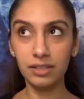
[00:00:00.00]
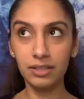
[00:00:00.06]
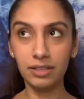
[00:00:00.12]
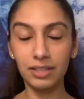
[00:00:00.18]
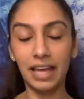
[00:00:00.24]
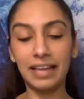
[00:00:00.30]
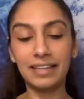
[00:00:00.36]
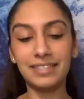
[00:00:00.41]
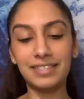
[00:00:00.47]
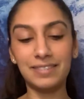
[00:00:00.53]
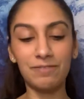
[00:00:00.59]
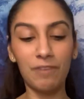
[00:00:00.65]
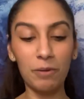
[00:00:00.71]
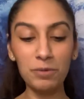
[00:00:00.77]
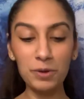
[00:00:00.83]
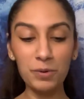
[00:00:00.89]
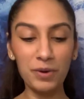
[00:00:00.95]
Yes,
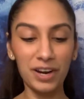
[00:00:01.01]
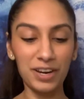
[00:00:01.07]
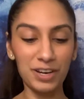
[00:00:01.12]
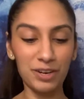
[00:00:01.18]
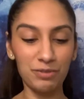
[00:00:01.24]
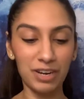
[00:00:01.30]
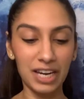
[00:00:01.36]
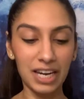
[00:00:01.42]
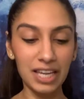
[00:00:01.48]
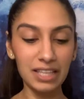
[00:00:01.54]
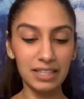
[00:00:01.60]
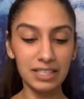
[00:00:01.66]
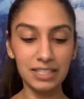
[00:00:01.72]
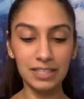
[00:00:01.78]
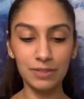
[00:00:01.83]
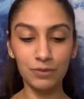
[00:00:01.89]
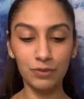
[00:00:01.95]
February reading.
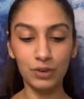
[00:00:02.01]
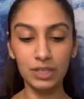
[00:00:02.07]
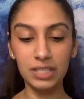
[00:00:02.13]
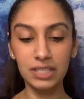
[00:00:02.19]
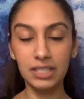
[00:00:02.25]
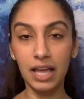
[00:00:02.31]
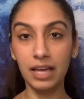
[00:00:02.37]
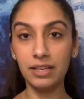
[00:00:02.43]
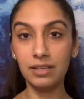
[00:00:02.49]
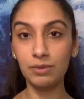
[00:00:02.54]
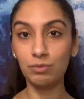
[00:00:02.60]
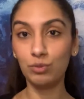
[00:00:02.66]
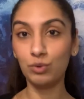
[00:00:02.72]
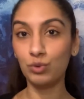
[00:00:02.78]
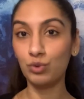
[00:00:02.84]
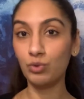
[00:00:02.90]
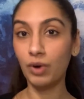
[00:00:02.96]
This is for Sun,
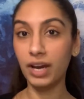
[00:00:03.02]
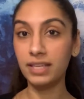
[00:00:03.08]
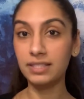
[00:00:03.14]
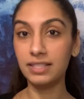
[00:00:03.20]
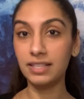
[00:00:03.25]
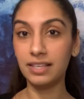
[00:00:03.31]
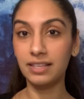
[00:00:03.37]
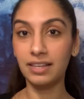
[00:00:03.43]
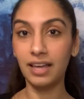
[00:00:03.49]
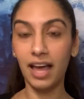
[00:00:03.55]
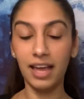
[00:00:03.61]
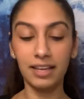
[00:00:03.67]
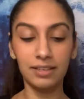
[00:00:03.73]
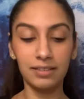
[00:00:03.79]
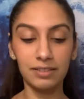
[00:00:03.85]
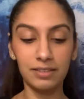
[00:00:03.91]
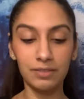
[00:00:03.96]
Moon, Rising,
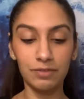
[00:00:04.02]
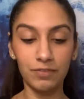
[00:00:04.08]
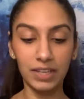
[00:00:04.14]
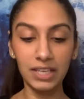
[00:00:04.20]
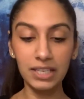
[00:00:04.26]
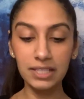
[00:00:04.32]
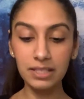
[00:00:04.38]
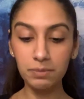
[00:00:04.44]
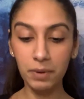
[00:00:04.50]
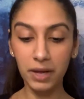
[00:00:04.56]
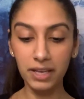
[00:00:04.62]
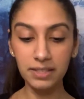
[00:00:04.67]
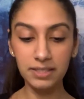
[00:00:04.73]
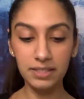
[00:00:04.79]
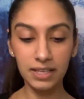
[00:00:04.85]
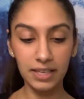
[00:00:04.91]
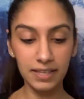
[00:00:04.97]
and Venus
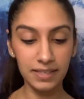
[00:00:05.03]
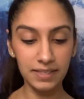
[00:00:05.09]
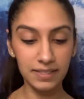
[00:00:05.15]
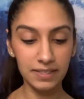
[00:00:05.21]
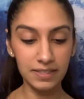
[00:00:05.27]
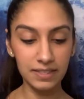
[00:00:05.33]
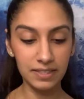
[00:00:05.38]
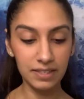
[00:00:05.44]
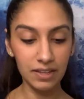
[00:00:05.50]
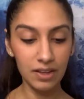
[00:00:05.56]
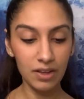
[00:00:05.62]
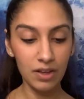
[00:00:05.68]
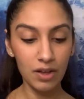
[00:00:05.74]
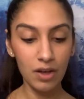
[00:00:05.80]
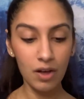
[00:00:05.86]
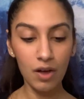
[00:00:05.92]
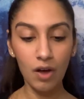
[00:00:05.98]
Pisces
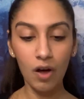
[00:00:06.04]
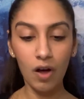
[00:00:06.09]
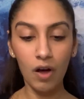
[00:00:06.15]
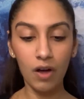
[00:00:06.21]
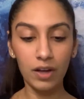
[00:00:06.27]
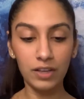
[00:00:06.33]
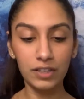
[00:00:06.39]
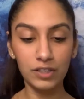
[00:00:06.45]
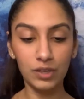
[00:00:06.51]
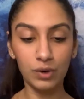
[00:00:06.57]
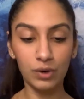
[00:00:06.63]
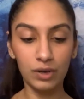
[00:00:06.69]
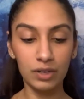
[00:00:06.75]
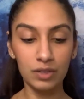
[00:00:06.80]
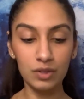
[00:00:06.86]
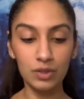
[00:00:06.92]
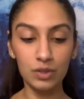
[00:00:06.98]
on
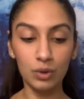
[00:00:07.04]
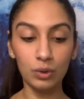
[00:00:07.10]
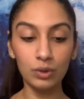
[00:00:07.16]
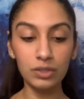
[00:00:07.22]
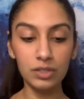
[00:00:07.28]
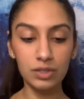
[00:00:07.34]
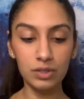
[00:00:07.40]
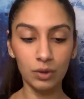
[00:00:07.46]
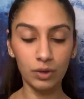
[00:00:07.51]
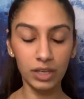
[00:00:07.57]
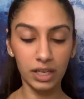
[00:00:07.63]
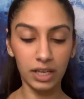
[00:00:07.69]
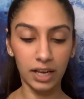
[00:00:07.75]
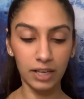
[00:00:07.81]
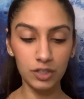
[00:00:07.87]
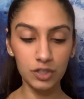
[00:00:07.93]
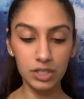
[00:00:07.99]
your soul-to-soul
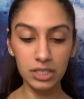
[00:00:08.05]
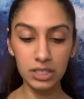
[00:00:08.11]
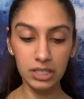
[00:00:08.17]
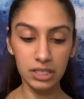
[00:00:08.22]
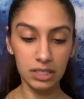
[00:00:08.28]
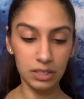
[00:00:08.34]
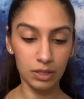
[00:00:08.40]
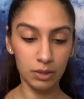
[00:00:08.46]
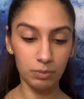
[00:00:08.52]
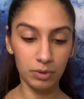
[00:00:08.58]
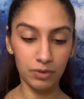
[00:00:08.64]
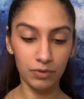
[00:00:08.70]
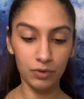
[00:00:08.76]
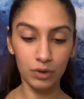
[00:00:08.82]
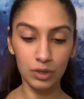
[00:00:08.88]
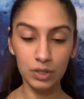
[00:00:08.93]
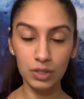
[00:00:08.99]
connections. This could be
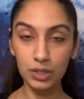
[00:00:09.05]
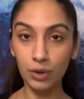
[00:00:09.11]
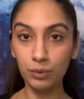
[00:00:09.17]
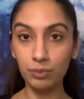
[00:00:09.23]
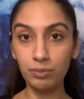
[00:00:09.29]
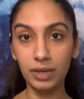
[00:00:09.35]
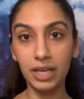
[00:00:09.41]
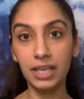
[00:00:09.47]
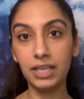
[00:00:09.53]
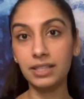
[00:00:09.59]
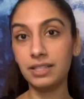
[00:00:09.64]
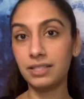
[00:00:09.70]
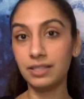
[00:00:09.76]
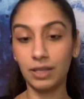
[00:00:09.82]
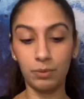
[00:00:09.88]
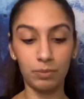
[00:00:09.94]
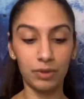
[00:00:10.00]
for a soulmate.
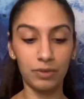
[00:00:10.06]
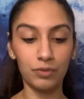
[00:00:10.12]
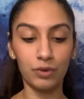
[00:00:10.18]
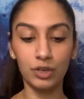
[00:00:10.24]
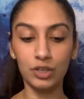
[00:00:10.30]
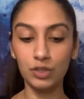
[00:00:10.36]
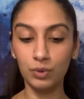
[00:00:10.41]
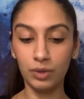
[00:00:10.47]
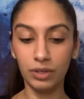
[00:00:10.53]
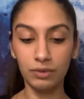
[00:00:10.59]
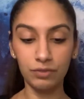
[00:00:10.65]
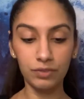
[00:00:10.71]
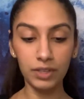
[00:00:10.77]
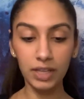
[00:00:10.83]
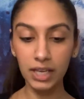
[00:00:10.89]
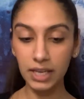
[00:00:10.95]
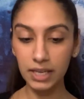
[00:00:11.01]
This could be for a twin
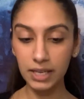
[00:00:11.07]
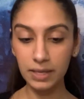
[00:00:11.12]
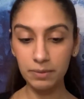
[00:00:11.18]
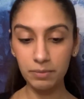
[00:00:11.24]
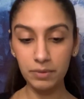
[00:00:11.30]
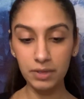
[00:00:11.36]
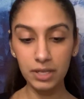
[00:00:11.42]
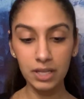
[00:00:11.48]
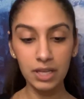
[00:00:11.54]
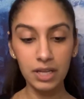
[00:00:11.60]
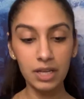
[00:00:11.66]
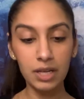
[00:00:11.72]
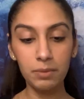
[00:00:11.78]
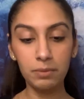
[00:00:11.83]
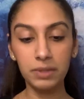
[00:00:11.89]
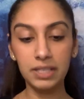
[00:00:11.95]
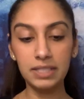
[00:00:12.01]
flame.
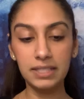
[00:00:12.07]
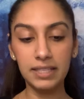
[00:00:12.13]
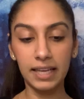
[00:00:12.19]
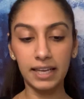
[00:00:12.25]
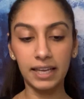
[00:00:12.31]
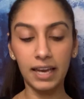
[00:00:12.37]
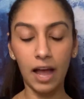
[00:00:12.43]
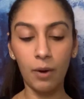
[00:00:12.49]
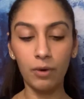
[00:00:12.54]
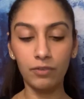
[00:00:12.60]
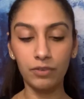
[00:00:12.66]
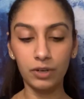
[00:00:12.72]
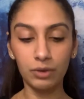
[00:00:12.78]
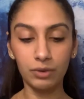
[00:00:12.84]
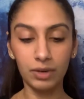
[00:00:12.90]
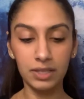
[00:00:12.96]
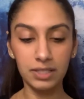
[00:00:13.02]
Please take it
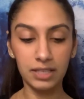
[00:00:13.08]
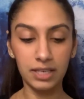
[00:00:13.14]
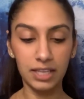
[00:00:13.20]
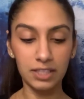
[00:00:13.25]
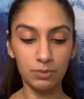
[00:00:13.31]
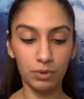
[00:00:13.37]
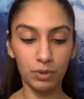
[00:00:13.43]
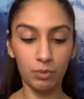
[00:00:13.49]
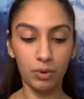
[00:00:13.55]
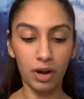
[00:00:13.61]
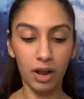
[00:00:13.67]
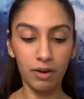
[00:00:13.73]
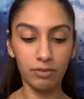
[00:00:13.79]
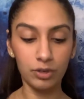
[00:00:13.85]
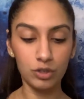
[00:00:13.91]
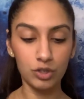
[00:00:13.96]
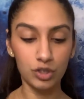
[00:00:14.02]
however it resonates with
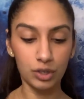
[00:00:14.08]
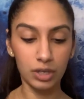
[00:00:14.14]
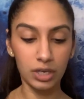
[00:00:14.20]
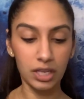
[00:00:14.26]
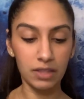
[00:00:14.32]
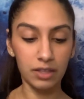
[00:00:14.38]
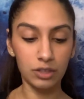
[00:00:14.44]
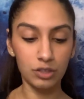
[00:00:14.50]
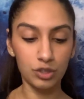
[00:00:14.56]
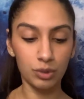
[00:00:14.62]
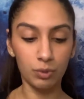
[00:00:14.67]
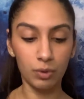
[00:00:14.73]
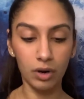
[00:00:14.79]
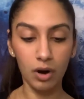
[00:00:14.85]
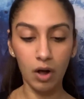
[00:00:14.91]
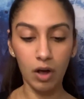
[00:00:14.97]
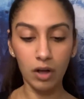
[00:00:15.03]
whatever journey that you
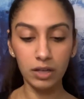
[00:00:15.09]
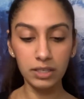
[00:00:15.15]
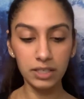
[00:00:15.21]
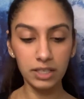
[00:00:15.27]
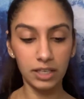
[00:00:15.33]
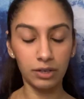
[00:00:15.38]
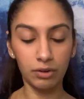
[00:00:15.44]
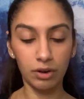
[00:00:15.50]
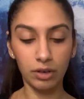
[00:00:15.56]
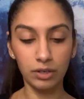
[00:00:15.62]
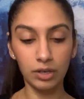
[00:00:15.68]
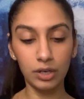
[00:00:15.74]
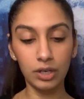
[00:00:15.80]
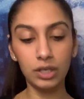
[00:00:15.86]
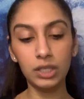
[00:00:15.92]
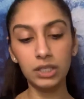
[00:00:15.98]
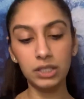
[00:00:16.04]
are on here on
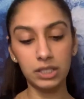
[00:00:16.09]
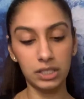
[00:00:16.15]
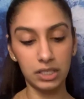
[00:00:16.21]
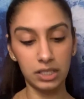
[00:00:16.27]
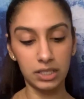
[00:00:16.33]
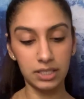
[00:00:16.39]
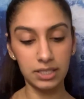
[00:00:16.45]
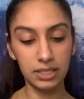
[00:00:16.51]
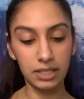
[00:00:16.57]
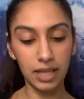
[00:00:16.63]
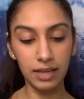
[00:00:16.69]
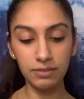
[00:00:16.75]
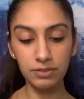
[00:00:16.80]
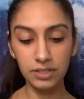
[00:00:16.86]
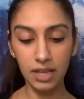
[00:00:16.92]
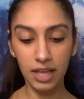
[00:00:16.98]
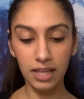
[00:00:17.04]
Earth in this
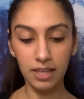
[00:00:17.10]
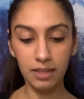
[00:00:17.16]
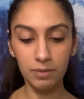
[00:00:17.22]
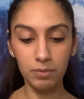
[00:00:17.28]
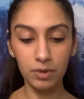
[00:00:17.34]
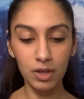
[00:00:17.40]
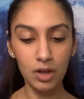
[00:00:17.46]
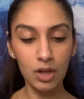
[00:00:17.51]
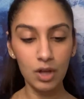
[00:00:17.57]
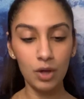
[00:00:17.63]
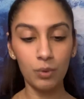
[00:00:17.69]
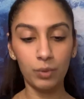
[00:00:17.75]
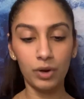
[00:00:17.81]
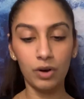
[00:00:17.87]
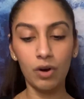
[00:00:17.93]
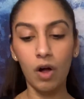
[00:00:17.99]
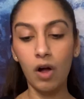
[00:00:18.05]
lifetime.
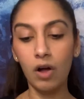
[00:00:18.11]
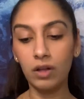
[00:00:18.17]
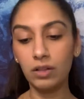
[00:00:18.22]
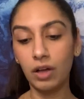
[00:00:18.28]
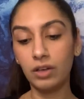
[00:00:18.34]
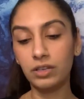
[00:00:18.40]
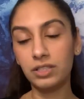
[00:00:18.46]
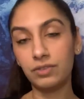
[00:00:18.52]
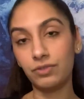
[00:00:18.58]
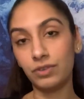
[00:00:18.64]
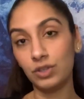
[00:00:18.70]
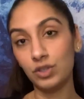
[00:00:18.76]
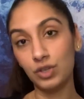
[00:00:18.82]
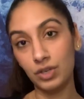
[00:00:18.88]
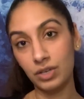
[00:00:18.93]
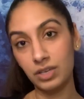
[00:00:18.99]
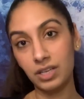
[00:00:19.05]
We are all on
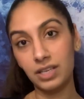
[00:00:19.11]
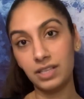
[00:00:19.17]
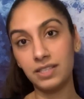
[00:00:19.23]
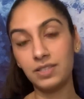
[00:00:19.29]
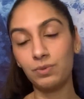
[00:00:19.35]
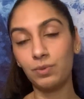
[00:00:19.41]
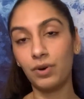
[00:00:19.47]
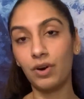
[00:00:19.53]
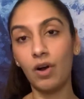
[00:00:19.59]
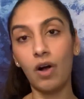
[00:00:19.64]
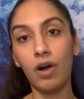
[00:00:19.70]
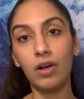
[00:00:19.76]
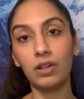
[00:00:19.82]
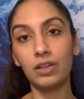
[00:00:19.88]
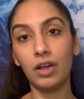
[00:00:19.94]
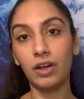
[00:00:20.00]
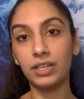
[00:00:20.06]
different journeys. We are
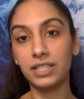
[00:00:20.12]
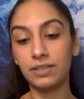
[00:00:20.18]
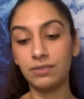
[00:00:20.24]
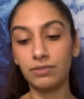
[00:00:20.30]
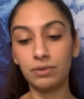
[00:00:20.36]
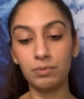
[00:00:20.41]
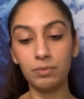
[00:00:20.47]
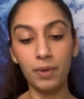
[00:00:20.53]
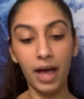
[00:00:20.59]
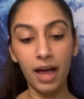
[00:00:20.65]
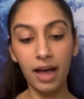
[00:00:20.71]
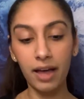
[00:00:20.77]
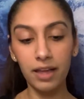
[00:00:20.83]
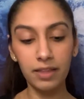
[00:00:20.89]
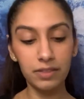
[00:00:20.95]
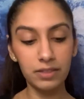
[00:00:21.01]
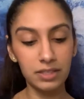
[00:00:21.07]
all on different
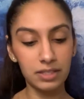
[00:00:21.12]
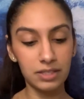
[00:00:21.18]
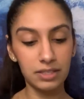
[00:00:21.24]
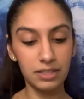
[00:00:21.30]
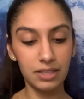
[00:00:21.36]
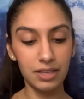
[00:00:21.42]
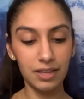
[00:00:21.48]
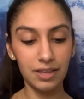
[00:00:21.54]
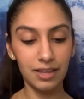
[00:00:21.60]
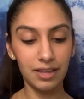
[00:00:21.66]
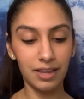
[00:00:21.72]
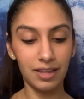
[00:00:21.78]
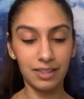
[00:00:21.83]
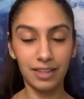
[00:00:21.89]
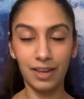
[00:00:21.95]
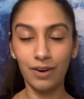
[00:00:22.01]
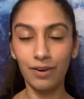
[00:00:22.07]
paths,
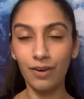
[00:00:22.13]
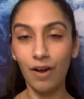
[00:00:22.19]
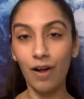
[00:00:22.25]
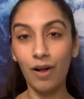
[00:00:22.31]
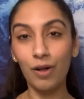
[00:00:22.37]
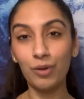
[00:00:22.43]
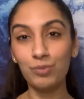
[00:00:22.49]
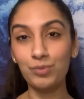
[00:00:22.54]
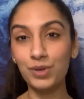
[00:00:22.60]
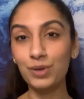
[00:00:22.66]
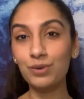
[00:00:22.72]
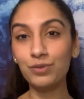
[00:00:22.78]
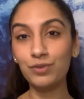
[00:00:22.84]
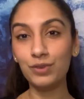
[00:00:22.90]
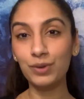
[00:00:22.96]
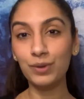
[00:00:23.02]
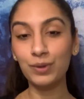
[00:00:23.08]
and they are all
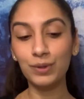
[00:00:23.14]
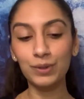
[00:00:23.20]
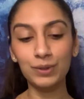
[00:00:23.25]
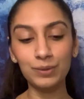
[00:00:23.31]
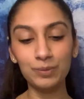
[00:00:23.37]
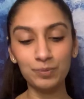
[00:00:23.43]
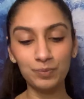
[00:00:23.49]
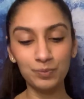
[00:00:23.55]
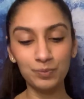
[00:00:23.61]
beautiful.